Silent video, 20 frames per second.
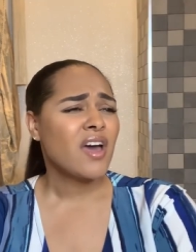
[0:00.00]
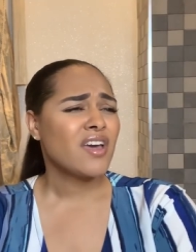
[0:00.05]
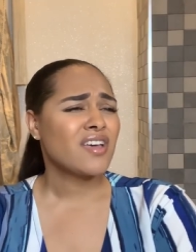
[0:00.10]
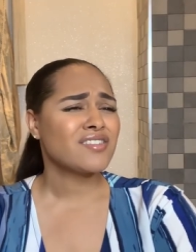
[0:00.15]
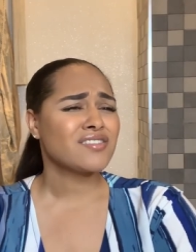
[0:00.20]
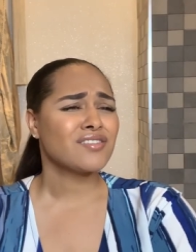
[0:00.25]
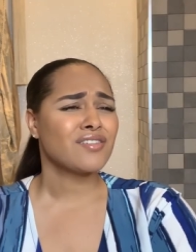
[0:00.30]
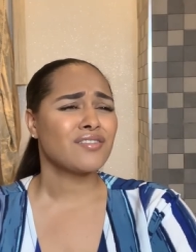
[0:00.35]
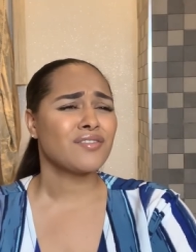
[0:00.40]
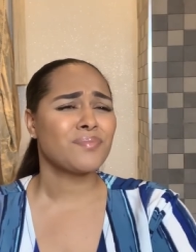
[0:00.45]

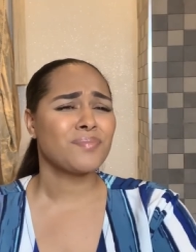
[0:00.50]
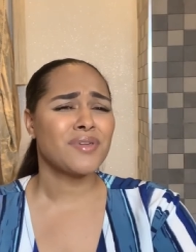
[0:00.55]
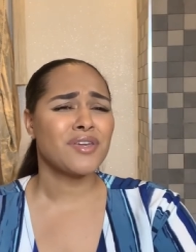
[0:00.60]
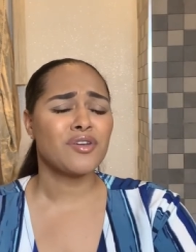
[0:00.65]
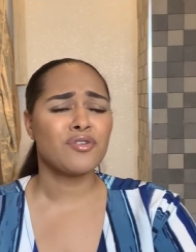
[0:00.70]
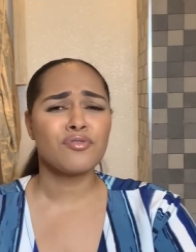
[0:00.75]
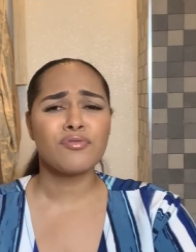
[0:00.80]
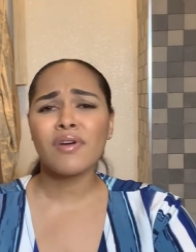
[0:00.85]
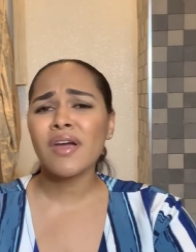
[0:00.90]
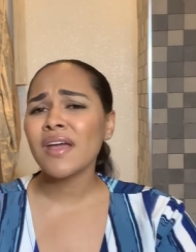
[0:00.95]
It's going to be
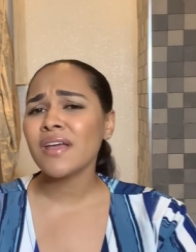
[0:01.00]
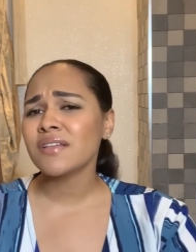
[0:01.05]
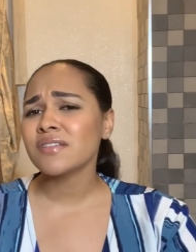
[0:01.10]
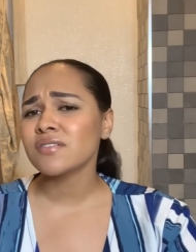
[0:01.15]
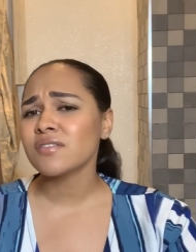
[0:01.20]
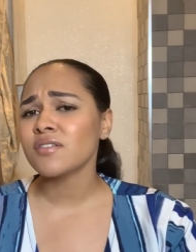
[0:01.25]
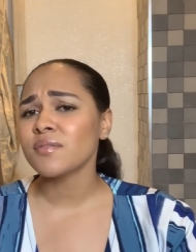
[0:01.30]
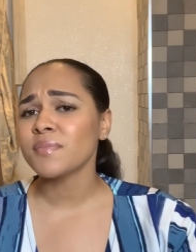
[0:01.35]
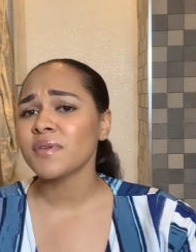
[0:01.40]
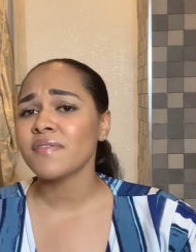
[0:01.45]
great. It's
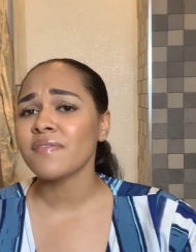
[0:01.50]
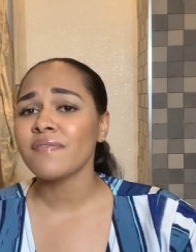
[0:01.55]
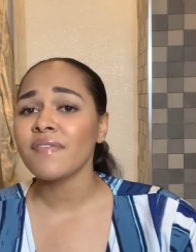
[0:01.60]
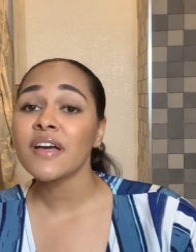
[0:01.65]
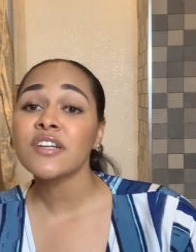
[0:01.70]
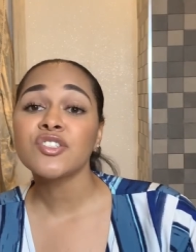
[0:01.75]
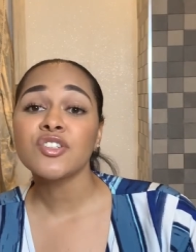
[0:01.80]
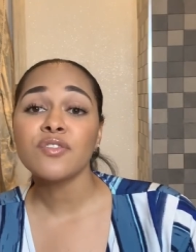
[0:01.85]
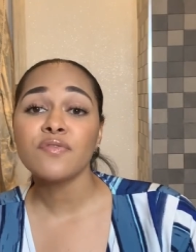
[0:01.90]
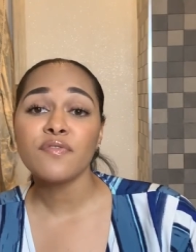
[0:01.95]
going to be
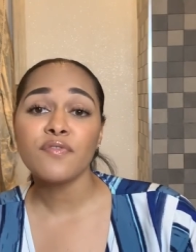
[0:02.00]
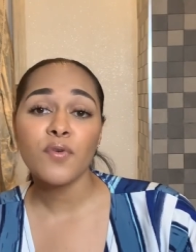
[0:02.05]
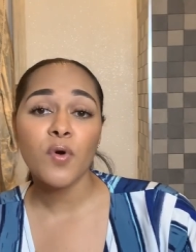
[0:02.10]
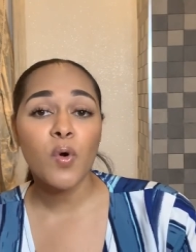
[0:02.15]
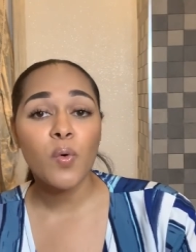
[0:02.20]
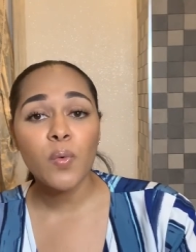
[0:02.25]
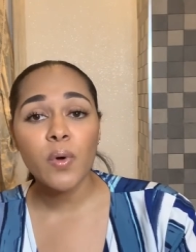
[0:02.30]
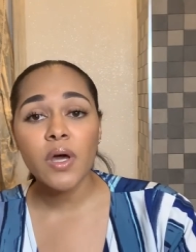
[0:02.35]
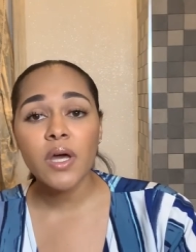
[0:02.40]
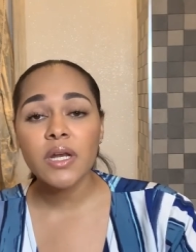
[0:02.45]
fashion
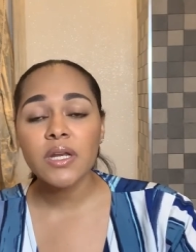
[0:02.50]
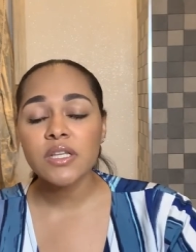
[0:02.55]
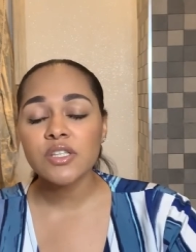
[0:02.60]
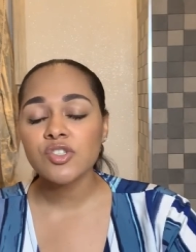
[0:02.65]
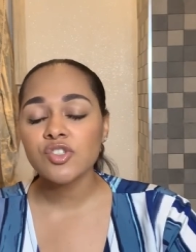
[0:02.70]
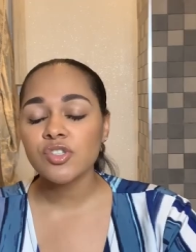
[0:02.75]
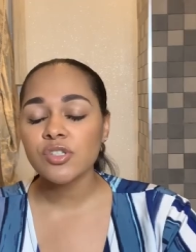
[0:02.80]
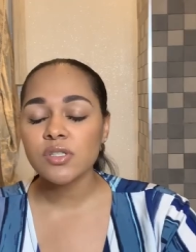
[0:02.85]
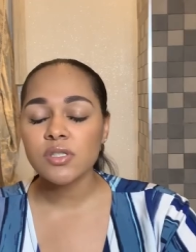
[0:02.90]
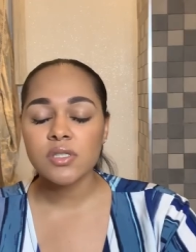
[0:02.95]
forward. It's
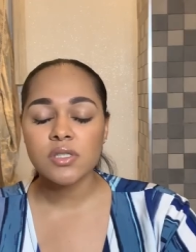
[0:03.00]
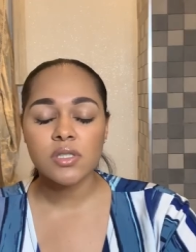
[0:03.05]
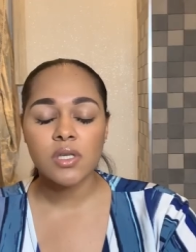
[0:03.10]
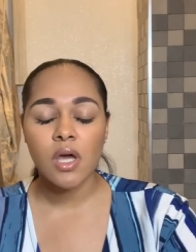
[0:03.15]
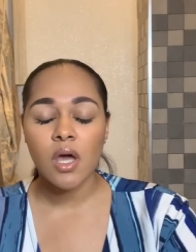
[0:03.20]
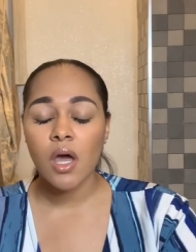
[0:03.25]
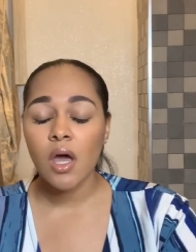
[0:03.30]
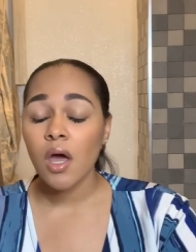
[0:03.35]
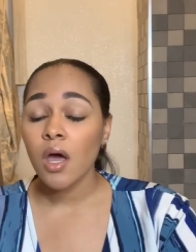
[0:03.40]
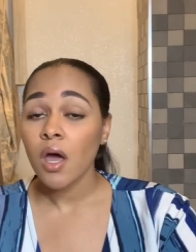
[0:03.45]
just
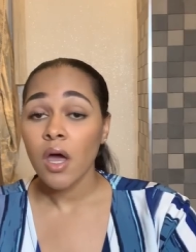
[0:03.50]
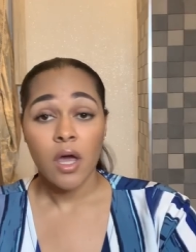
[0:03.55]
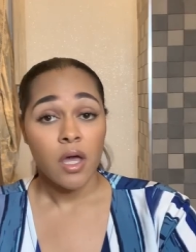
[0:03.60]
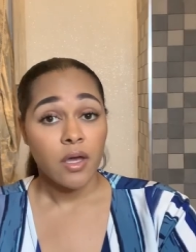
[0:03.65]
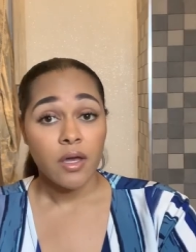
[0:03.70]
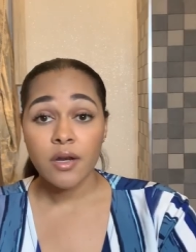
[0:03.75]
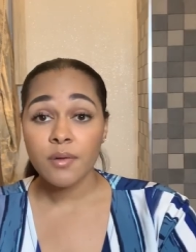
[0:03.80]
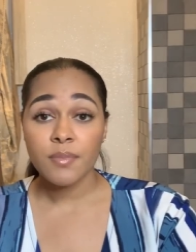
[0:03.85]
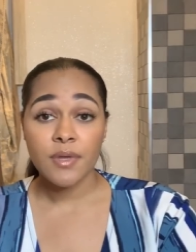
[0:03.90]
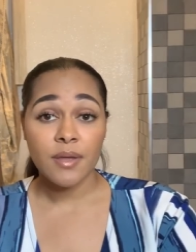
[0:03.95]

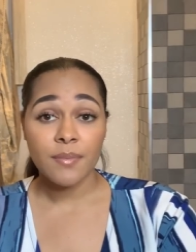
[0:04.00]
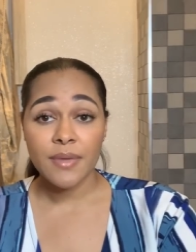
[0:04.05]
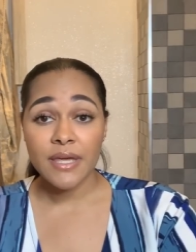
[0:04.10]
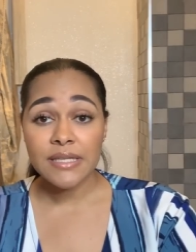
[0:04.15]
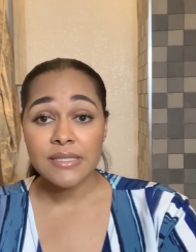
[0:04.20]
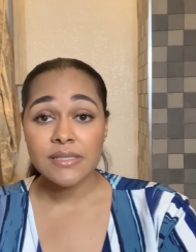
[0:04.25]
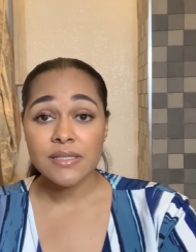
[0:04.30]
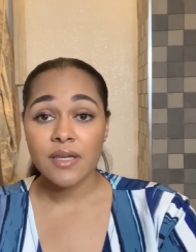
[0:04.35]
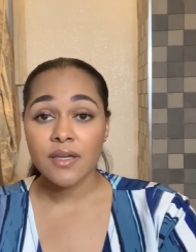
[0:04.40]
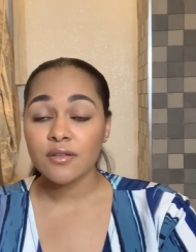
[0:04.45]
going to be
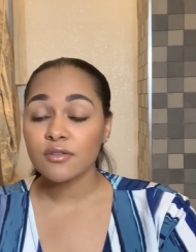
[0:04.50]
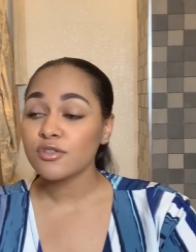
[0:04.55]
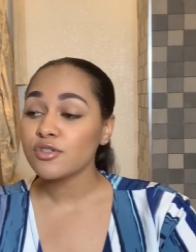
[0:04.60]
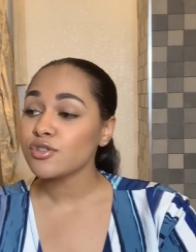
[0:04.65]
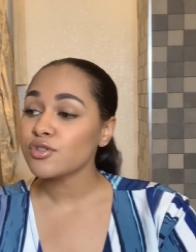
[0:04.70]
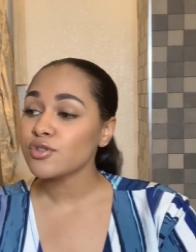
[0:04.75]
amazing.